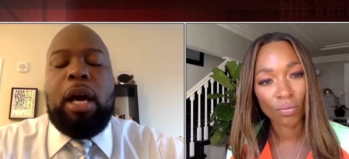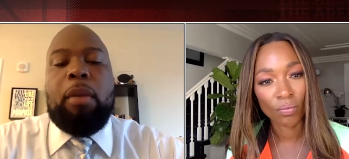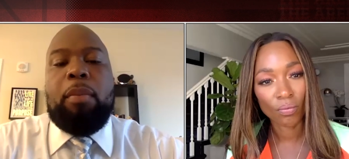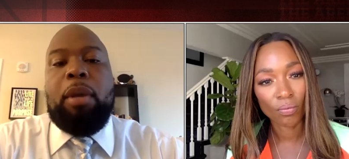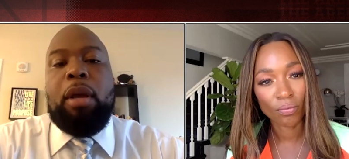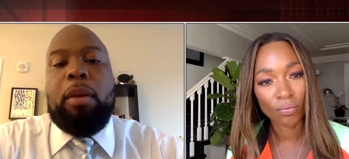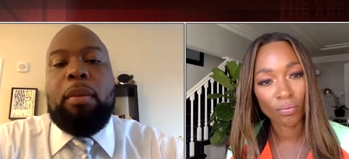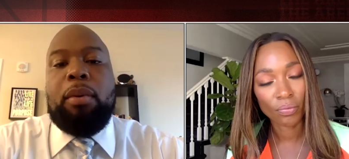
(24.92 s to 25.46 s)
Speaker 1: of
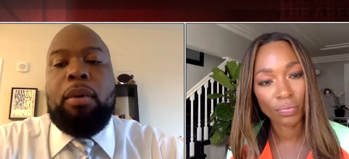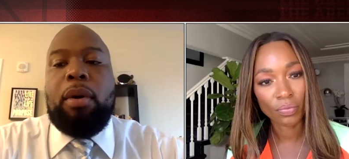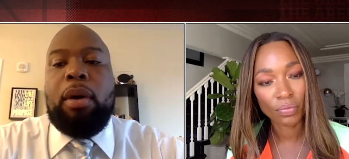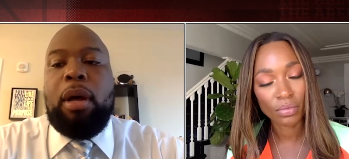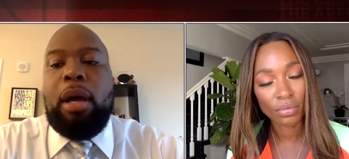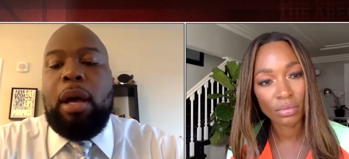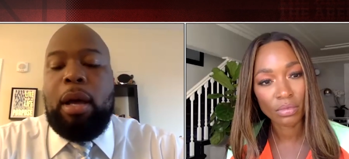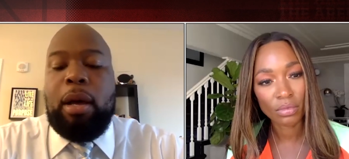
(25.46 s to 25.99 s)
people.
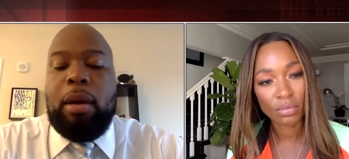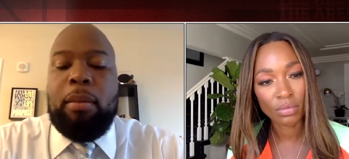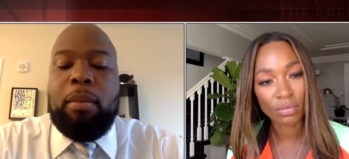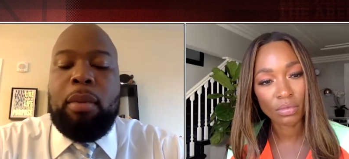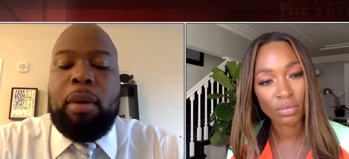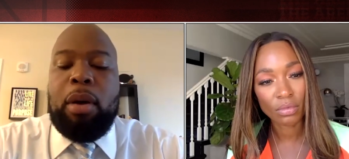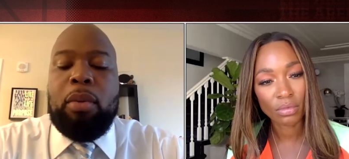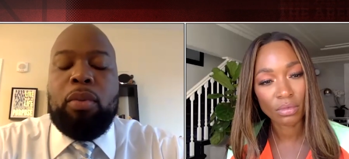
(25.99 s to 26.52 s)
Um,
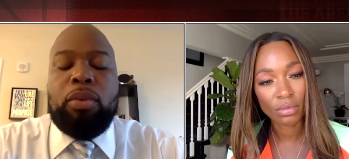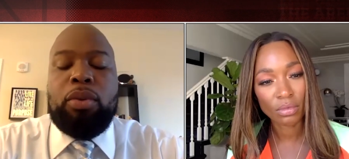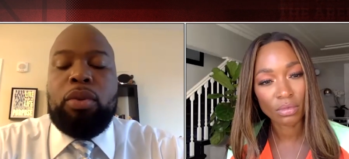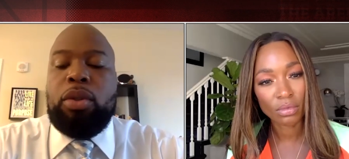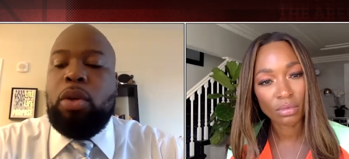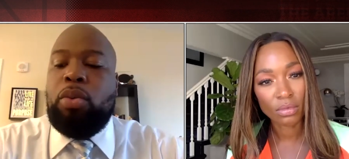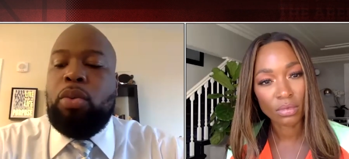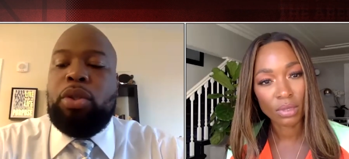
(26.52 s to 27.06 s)
it, was,
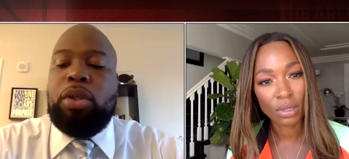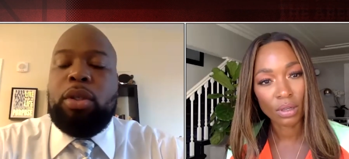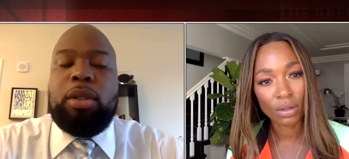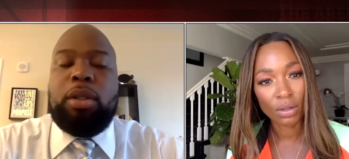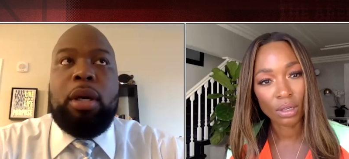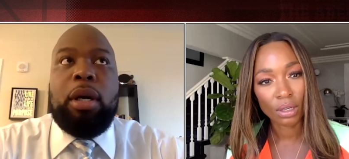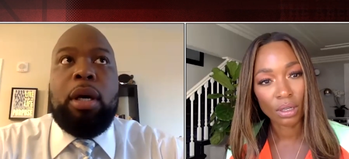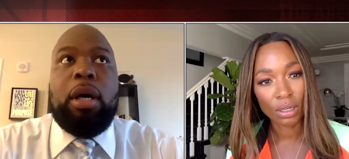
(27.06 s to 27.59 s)
it was
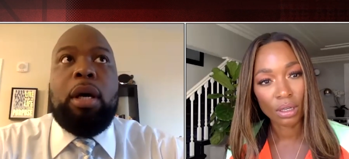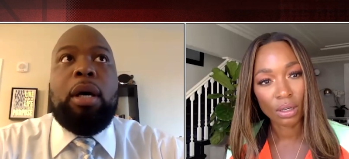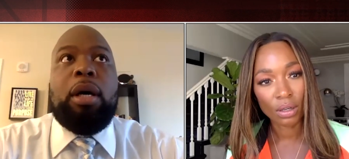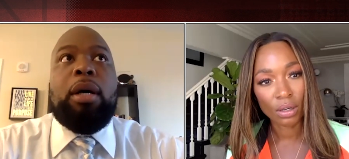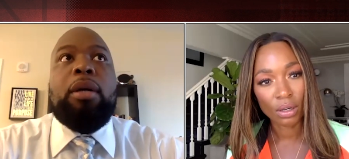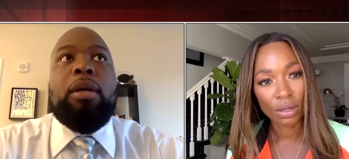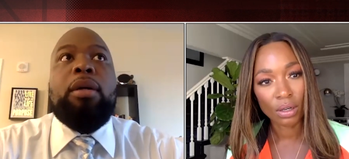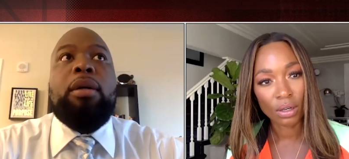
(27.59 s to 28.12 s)
just
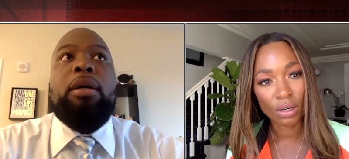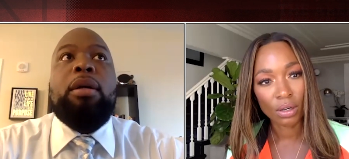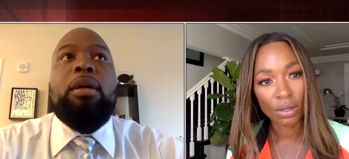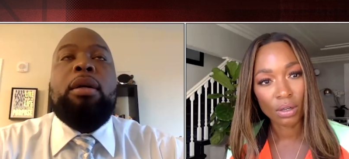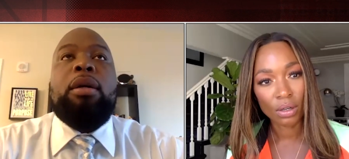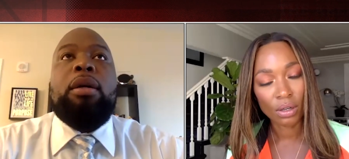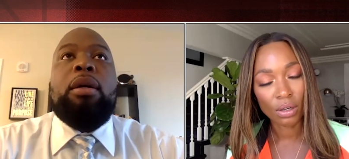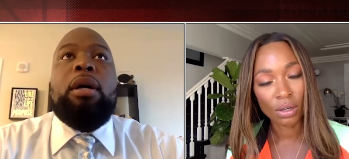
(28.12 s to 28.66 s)
uh,
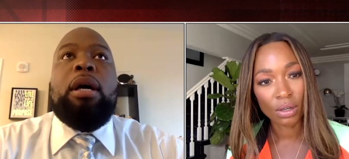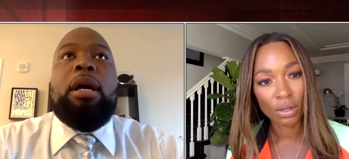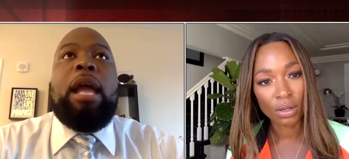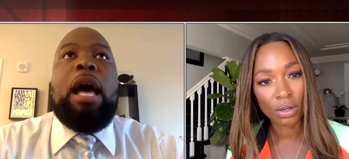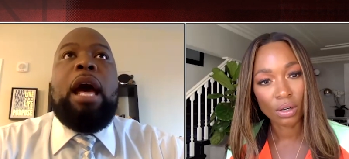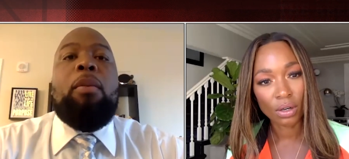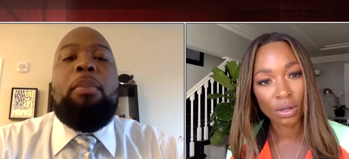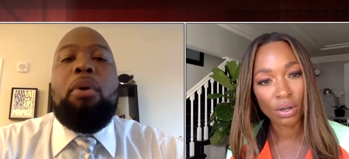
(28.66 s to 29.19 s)
an
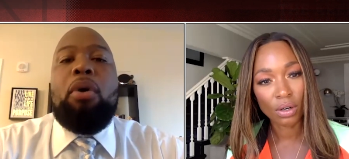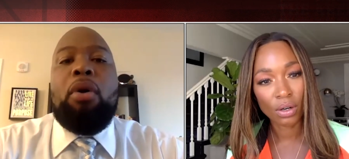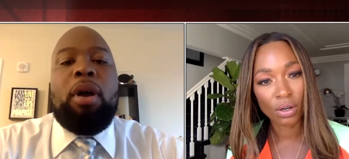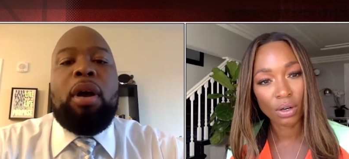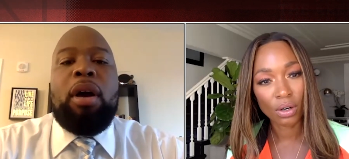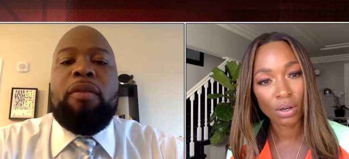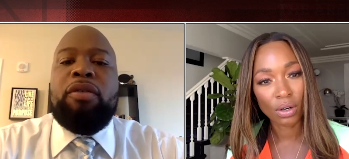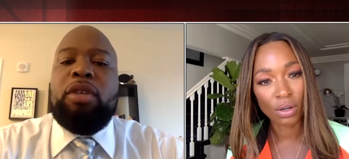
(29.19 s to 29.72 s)

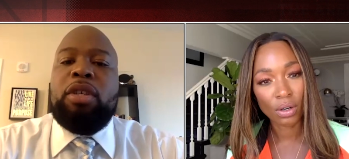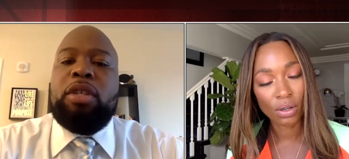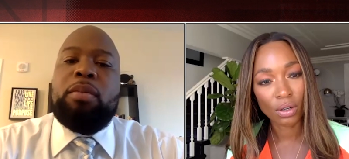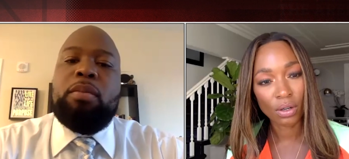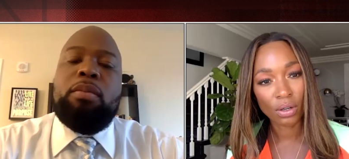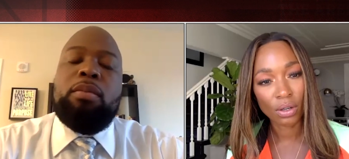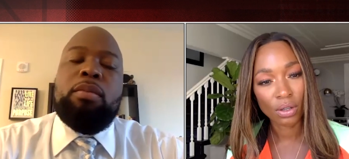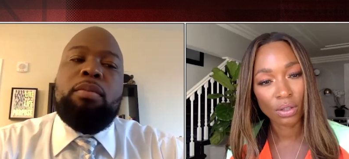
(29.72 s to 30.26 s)
outpouring of just
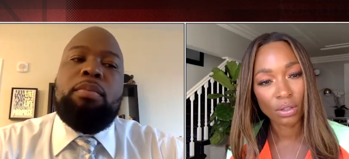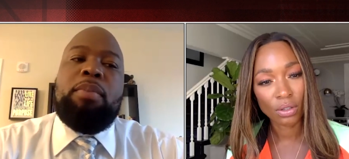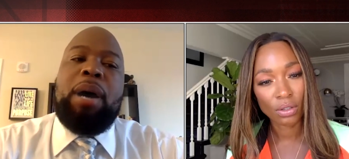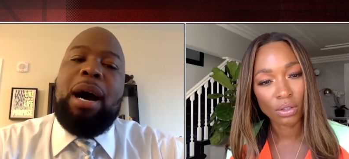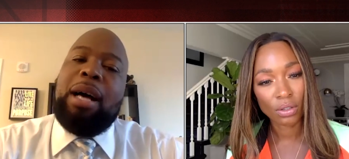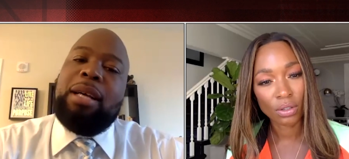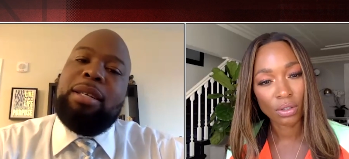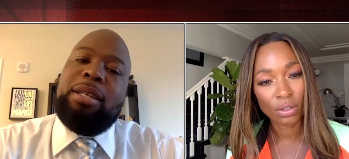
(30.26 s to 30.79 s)

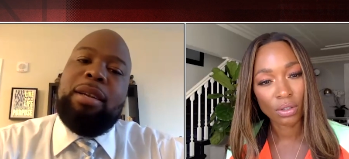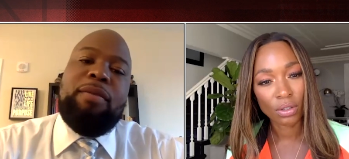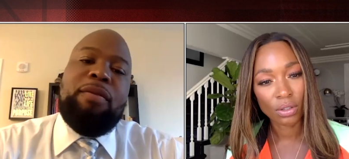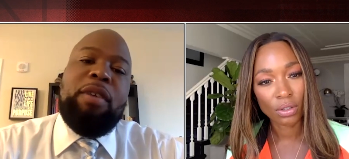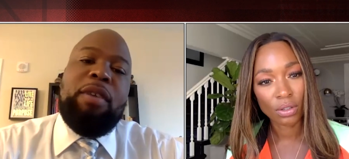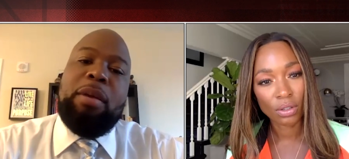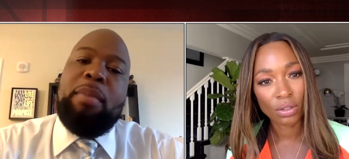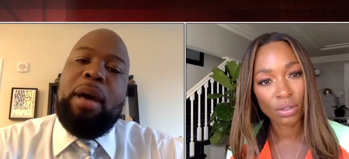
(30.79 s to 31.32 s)
positive
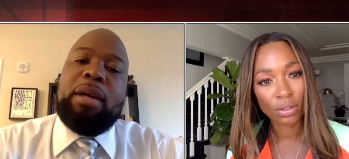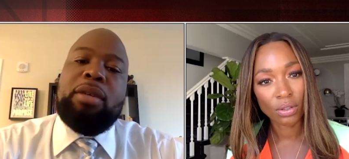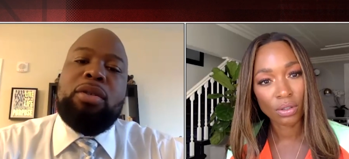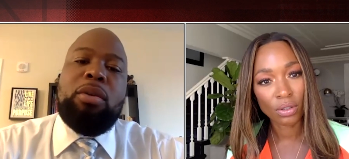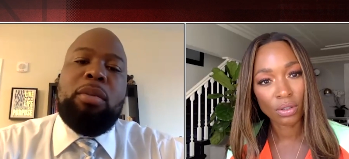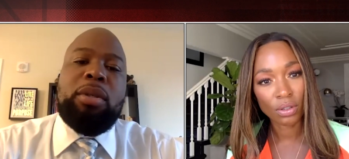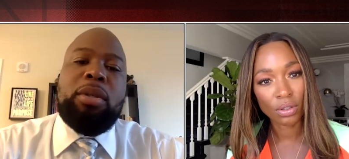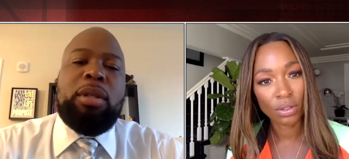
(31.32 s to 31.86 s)
feedback,
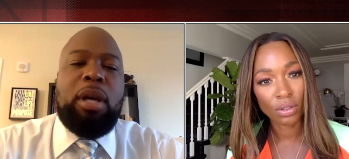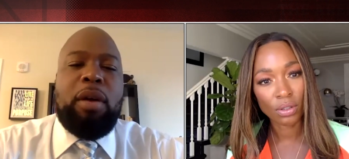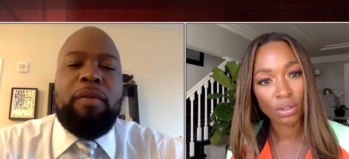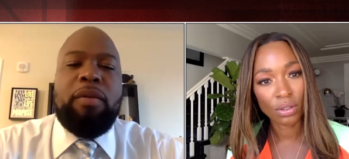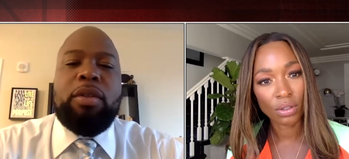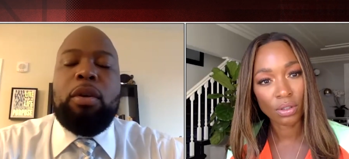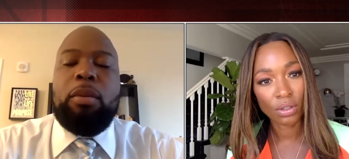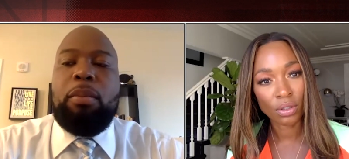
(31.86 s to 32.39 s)
so much love
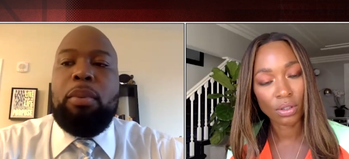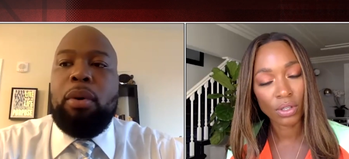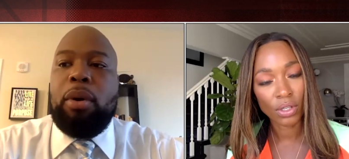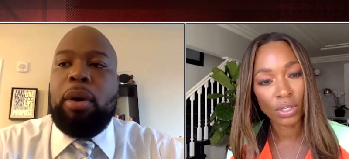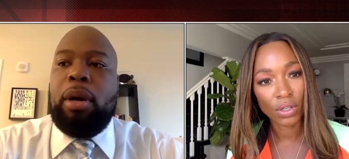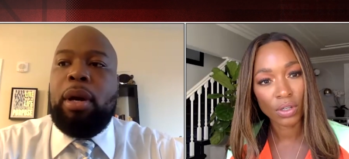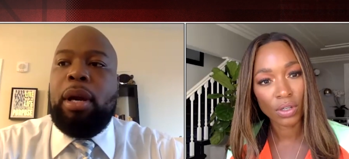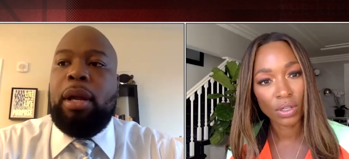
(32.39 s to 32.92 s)
and
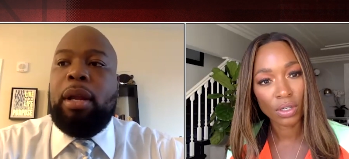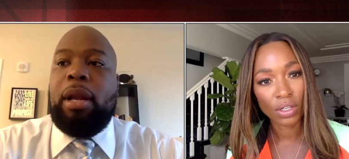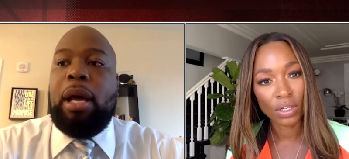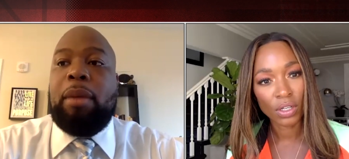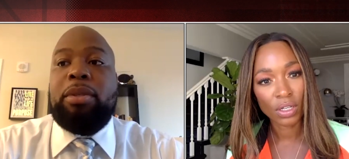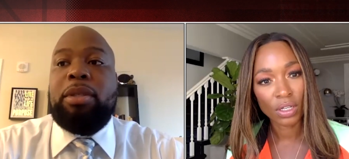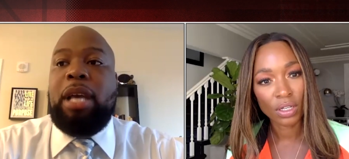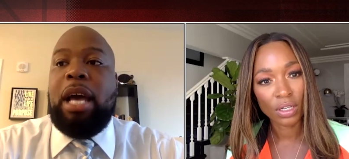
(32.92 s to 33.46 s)
support. And
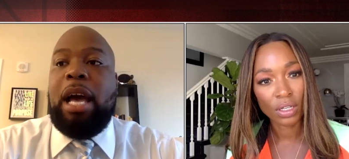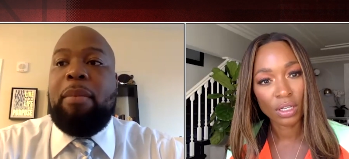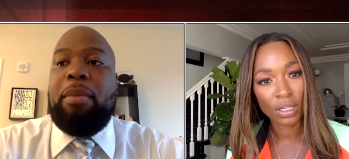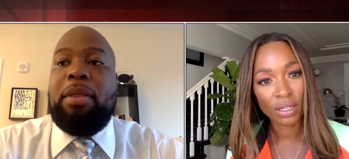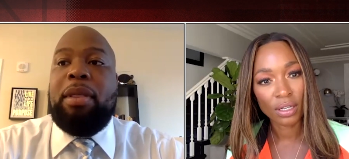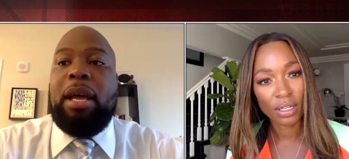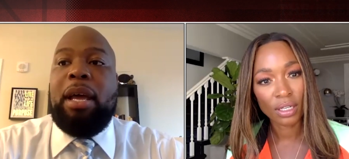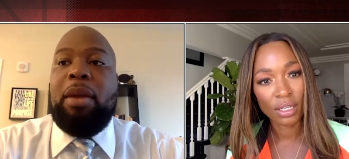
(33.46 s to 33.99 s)
I'm just happy
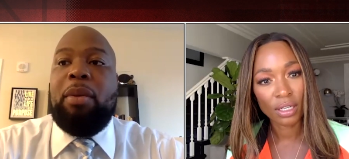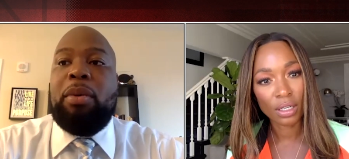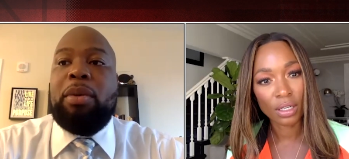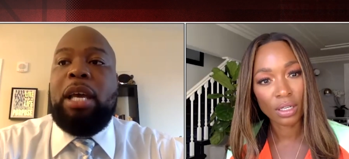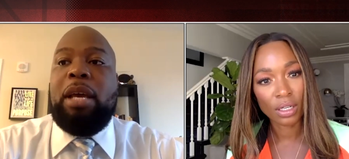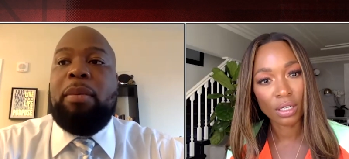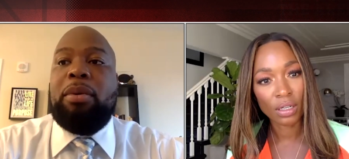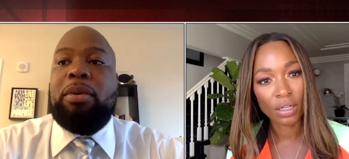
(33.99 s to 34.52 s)
that it was able